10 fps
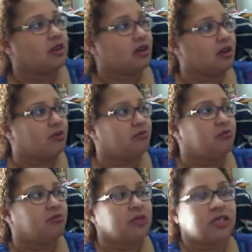Um,
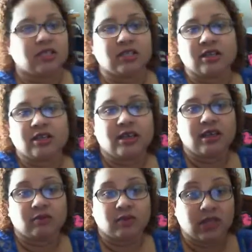
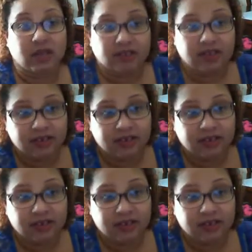and we love it.